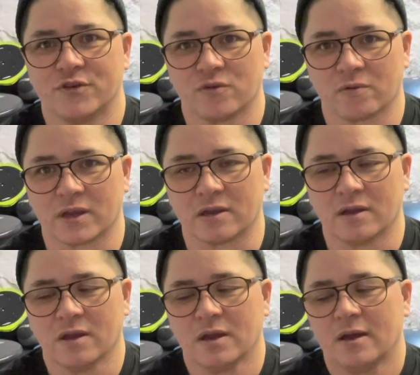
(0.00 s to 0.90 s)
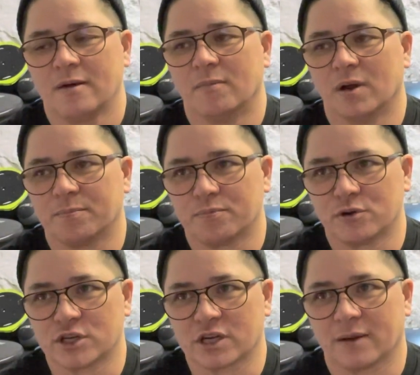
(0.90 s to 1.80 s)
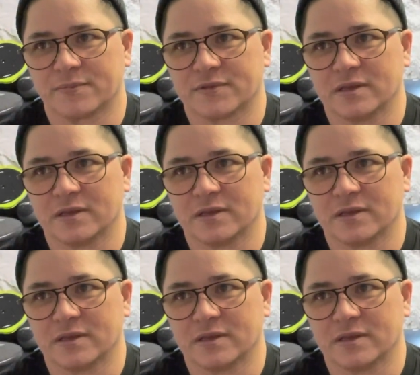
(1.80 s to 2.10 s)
doing my push-ups.